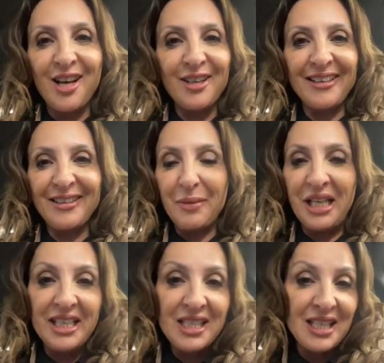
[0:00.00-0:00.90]
are done in the
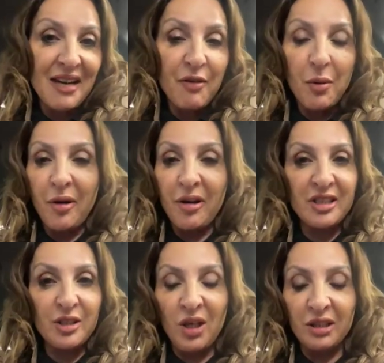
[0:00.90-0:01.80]
Middle East and everywhere
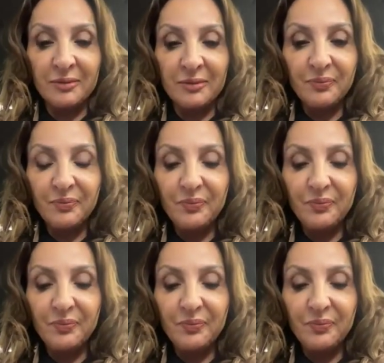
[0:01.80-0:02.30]
else in the world.